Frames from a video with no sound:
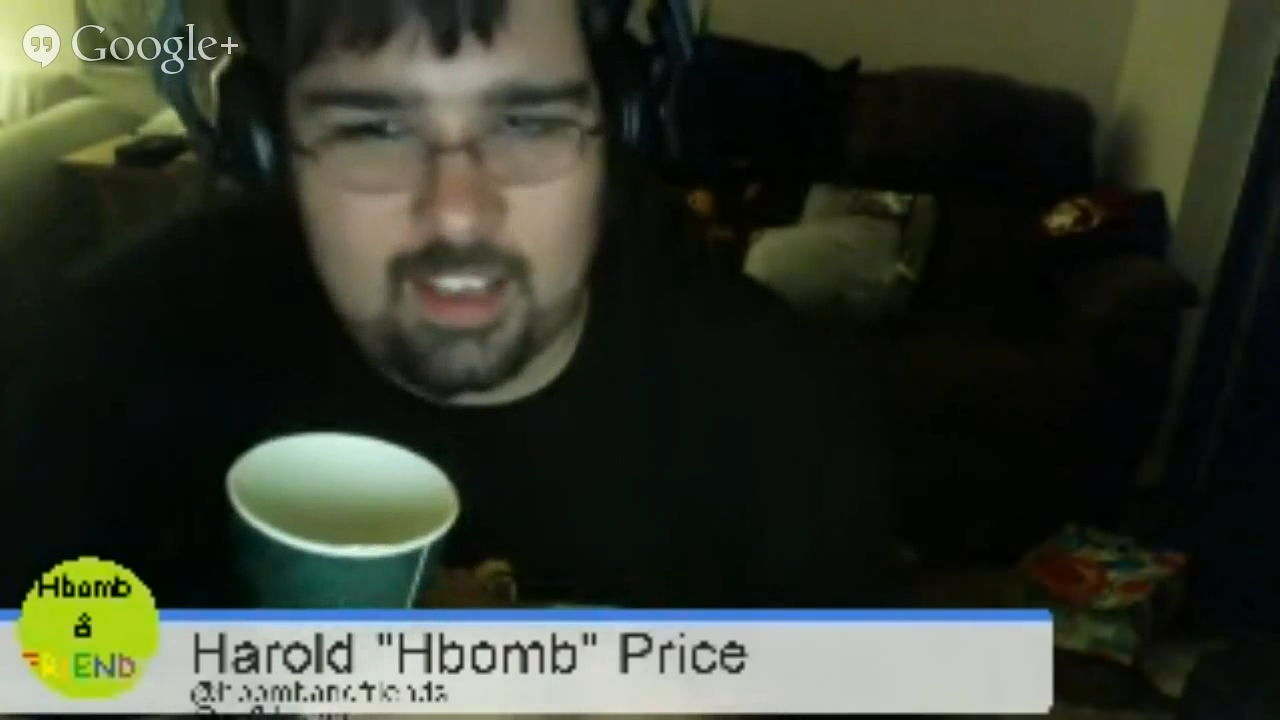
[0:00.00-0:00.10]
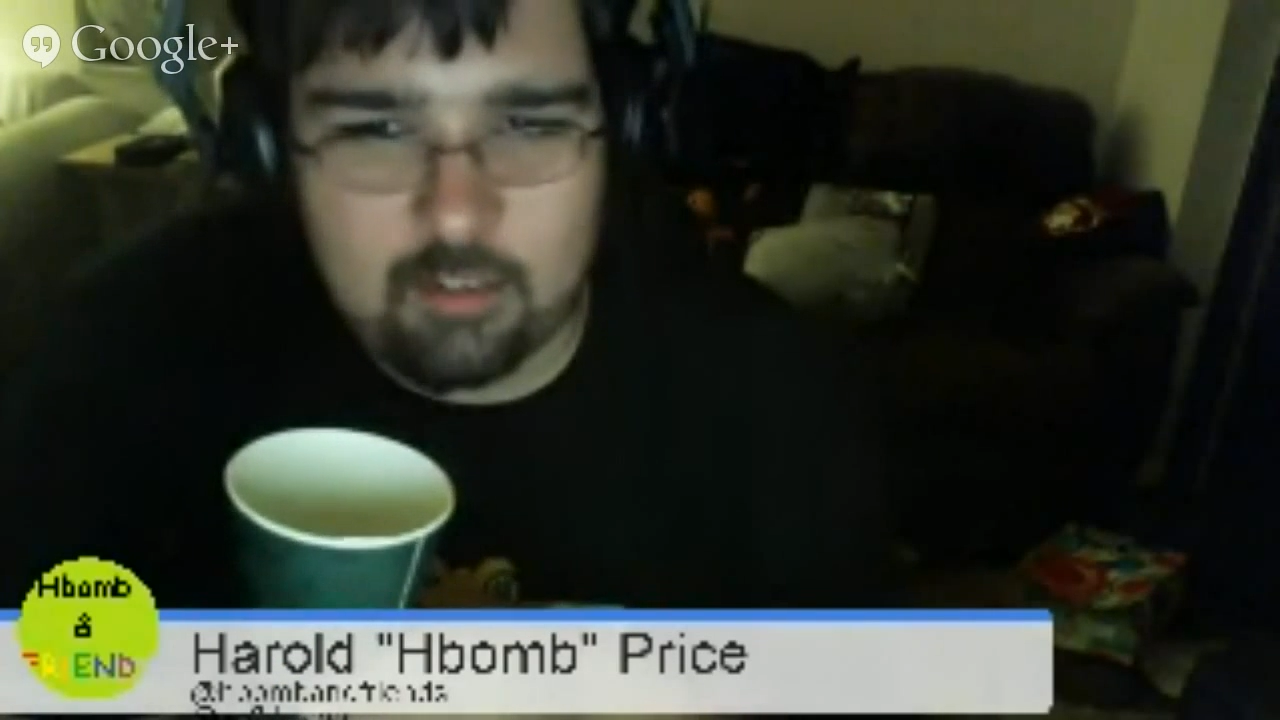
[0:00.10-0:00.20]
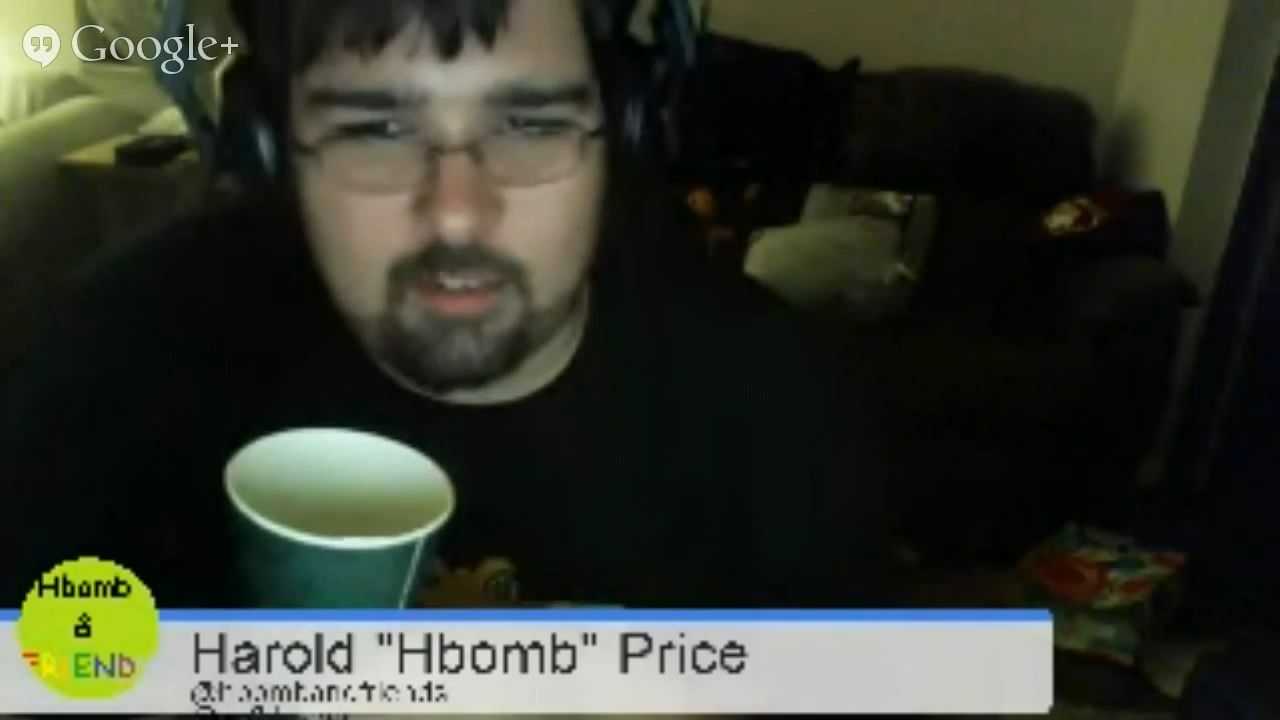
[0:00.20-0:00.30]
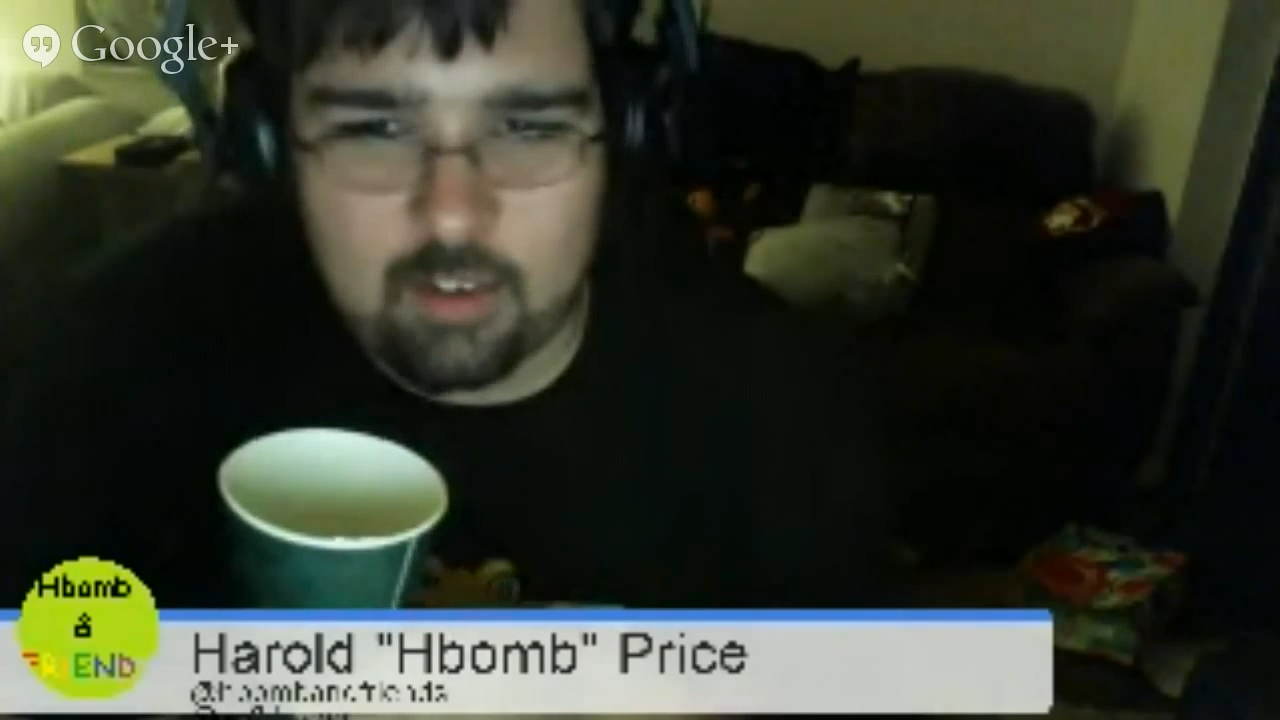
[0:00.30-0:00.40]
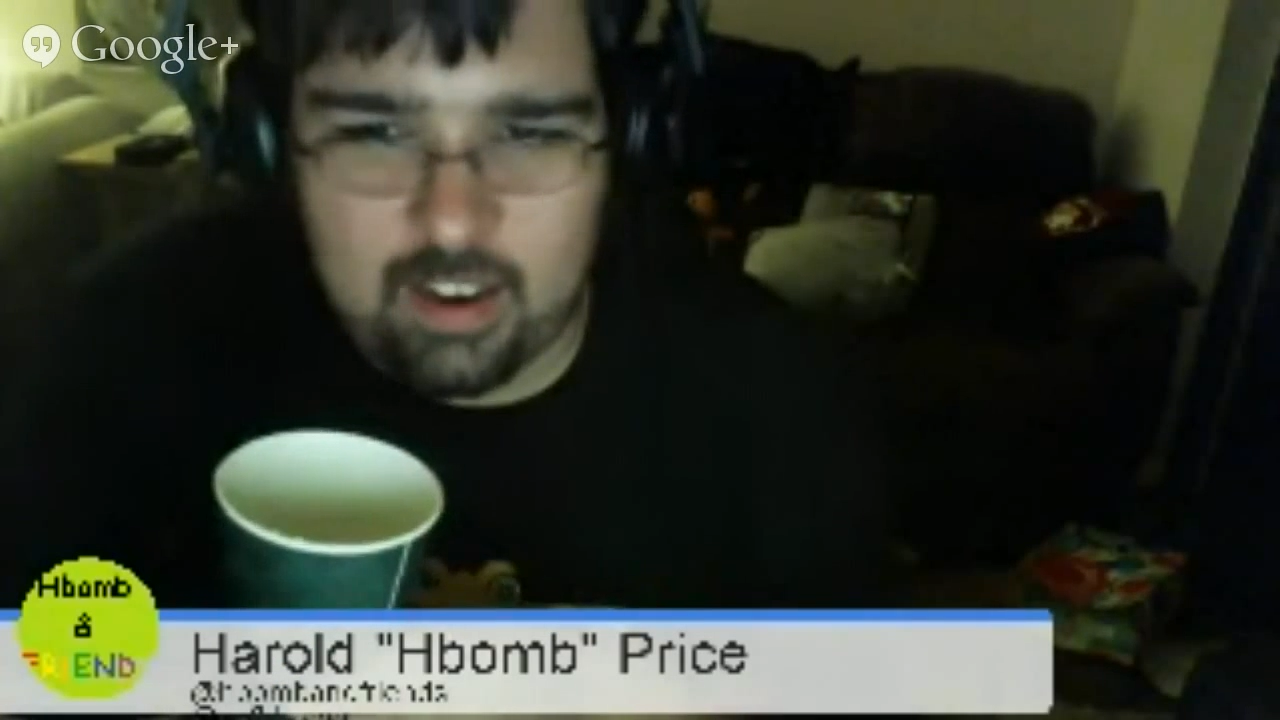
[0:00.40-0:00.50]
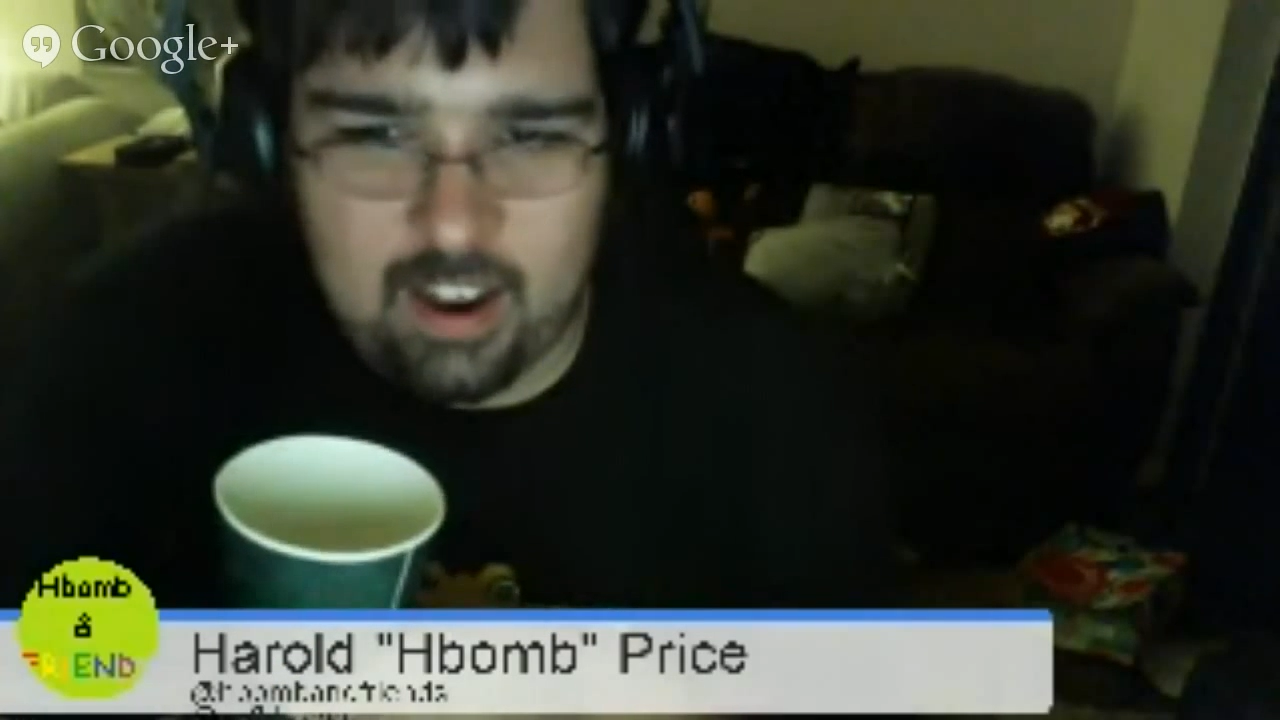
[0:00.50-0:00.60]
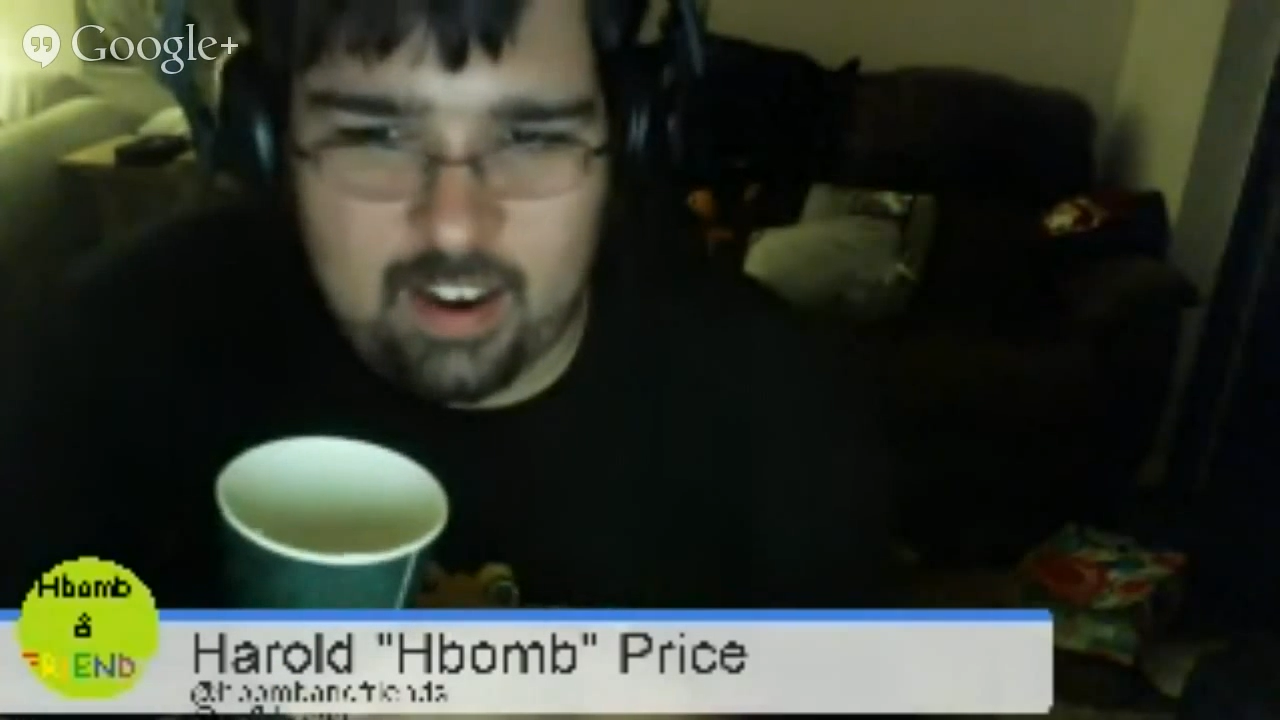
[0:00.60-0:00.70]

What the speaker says: the Etrian